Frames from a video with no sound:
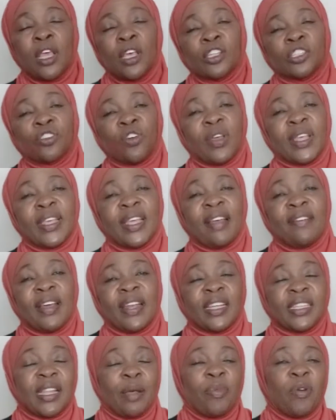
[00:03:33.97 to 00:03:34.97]
So he gave an
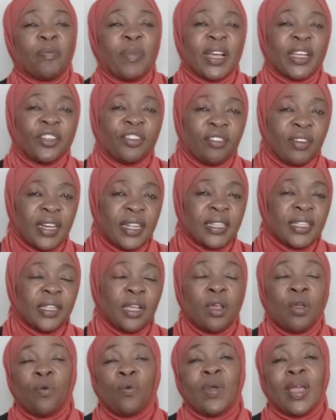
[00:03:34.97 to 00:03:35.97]
example of McDonald's,
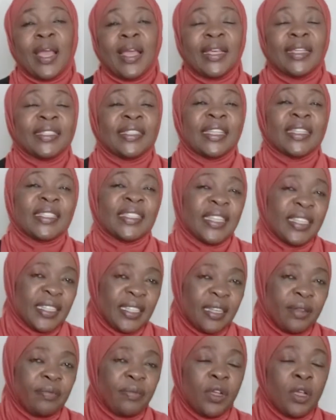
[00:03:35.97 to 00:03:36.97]
where it's a
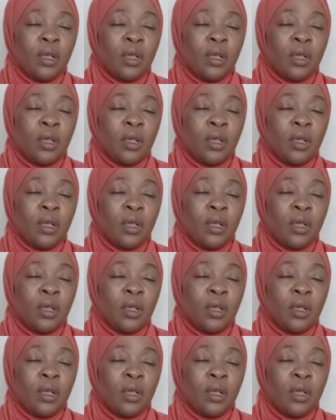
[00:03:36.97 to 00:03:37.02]
system.